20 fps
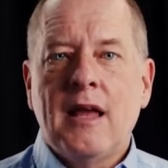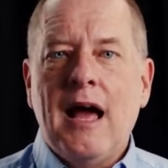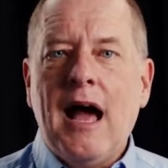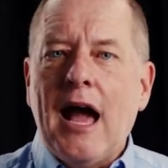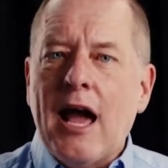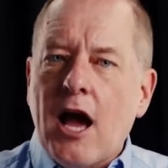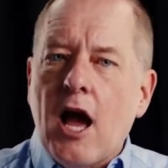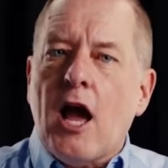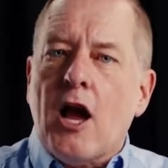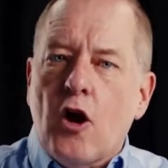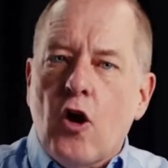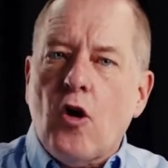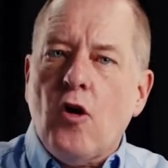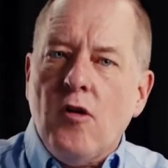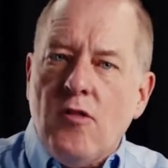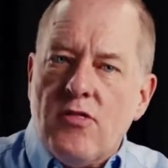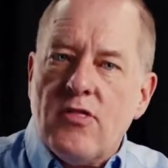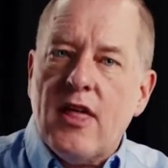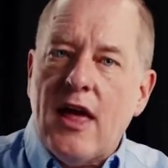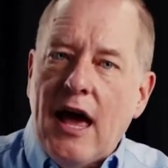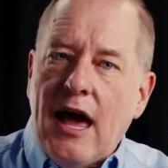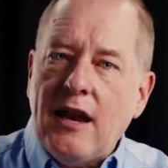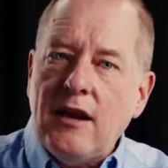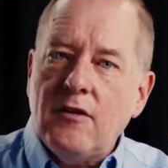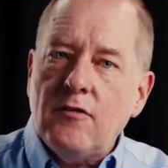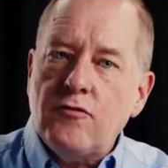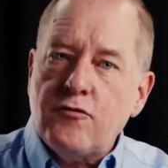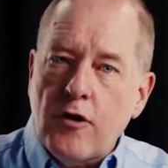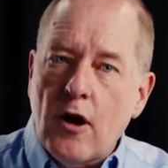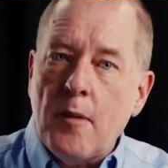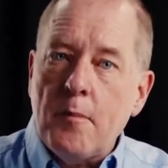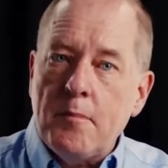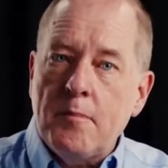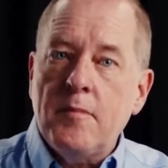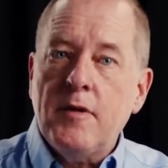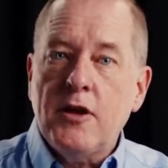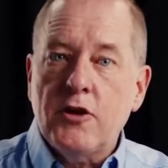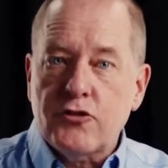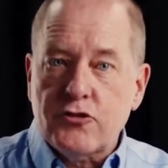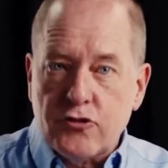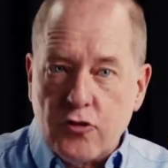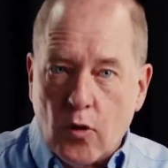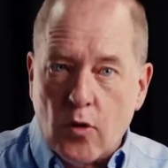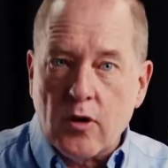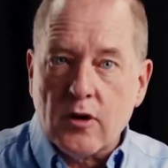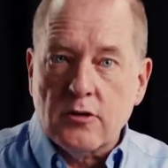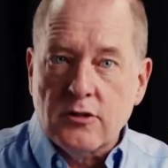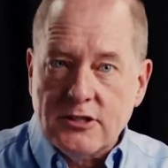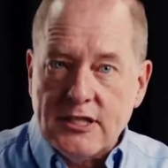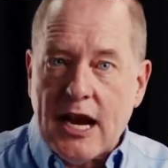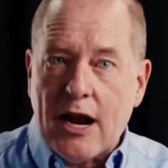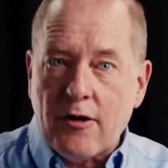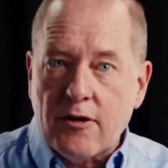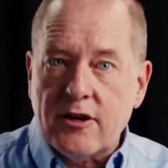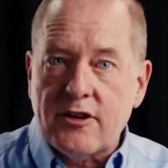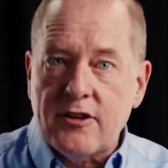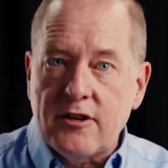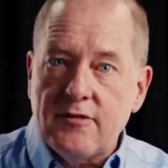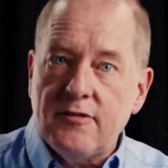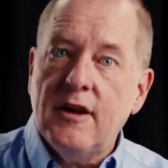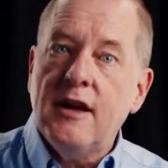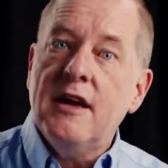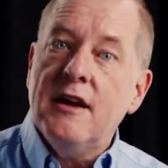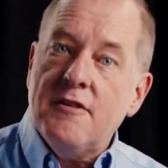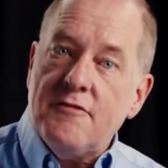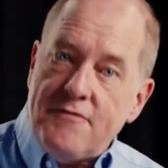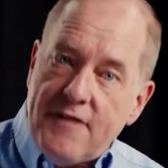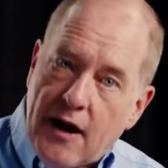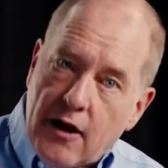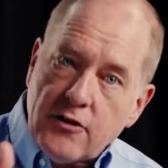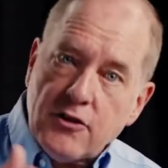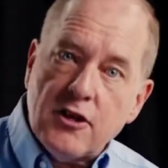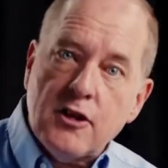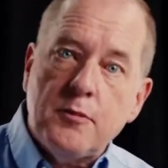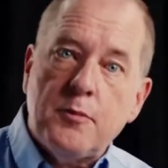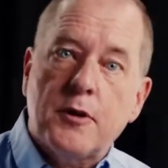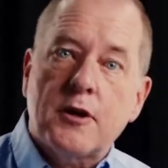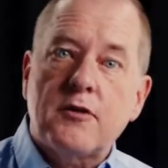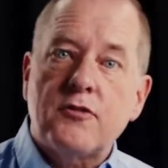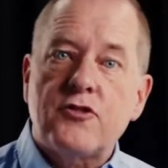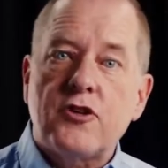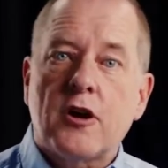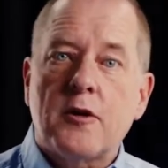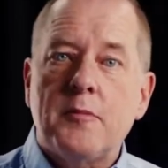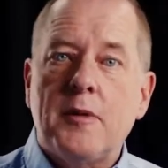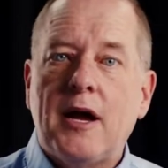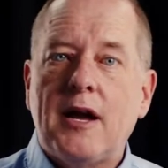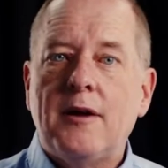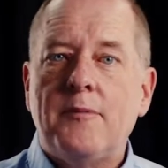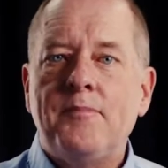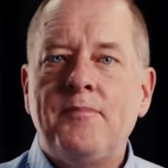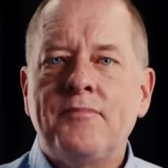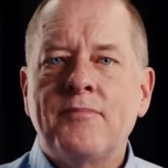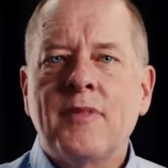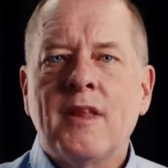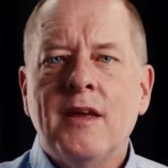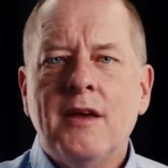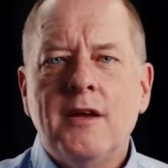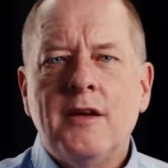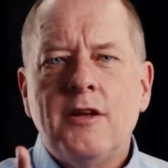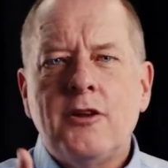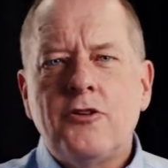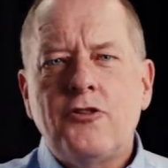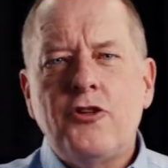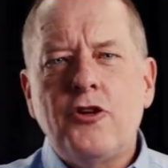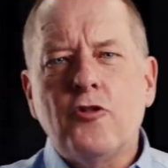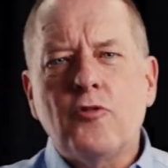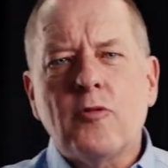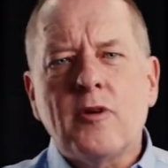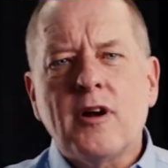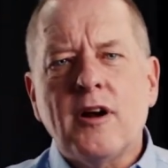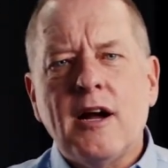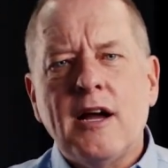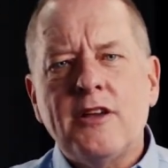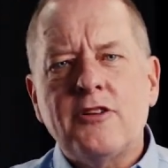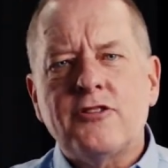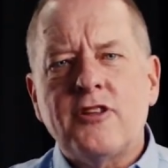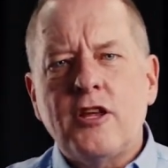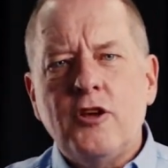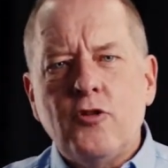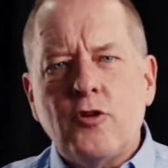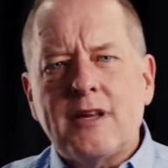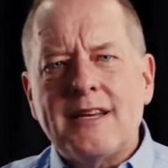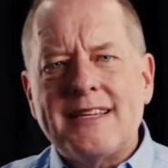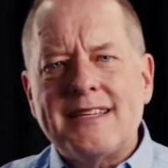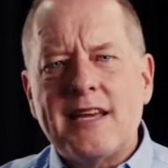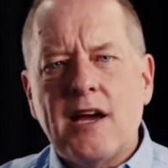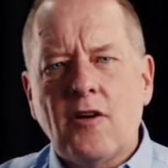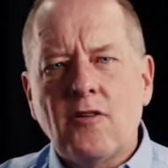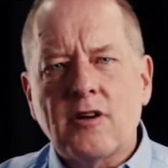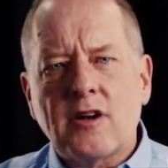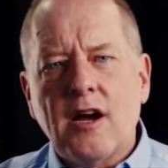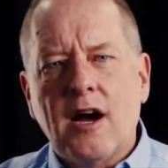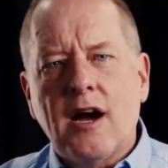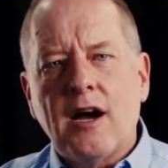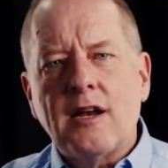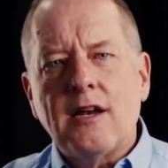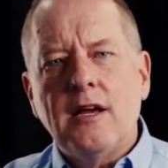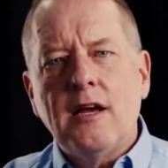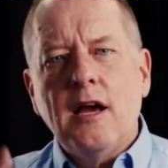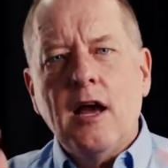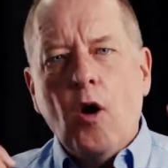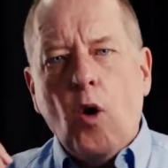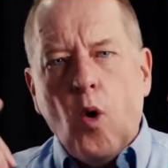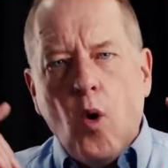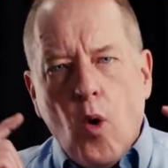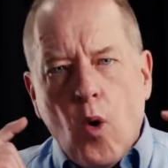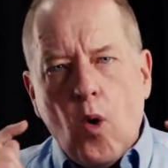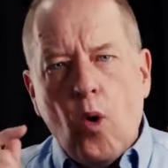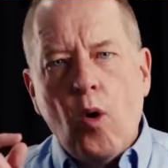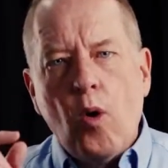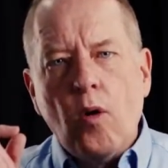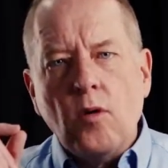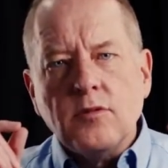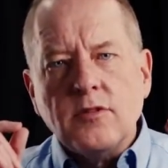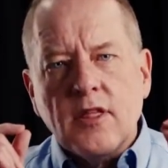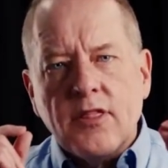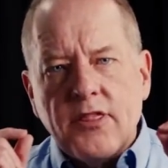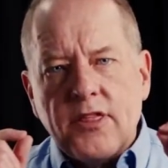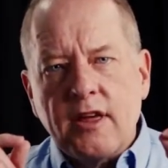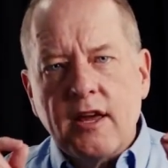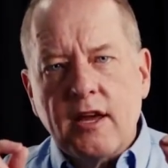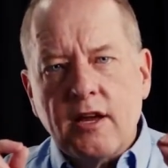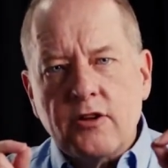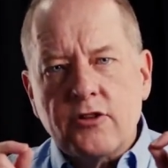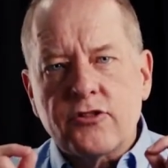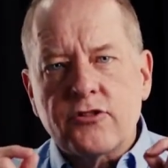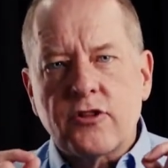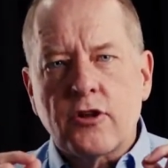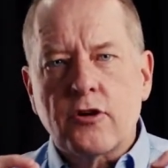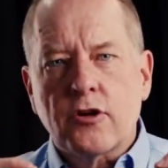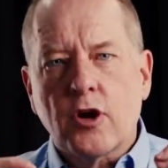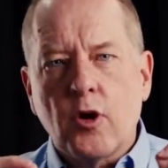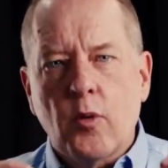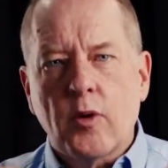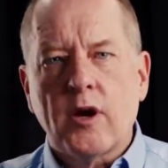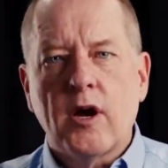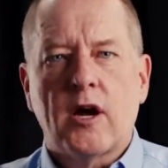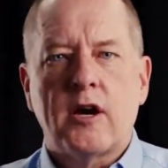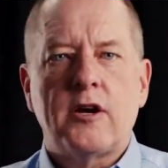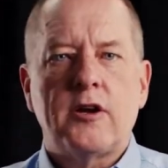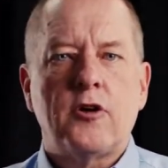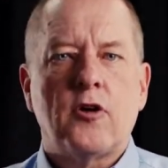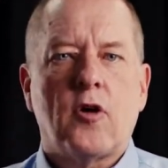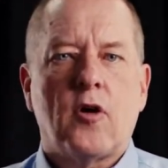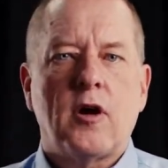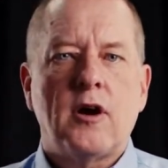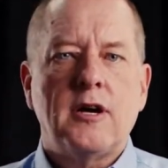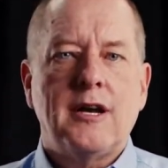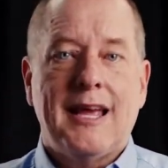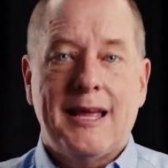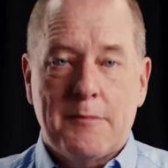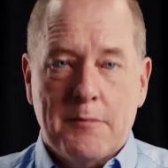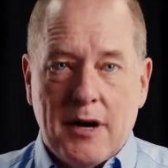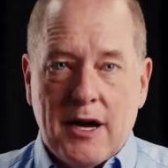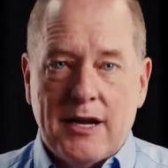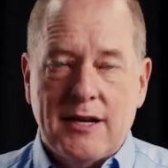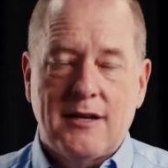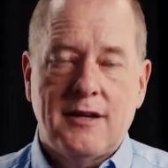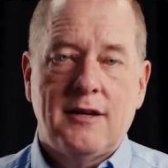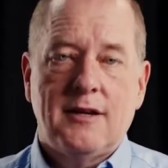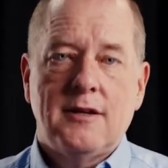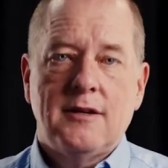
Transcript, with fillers: I, I learned that from historical narrative found in the book of Jeremiah. Do you realize that you can tell God all the things that are going on in your heart and mind?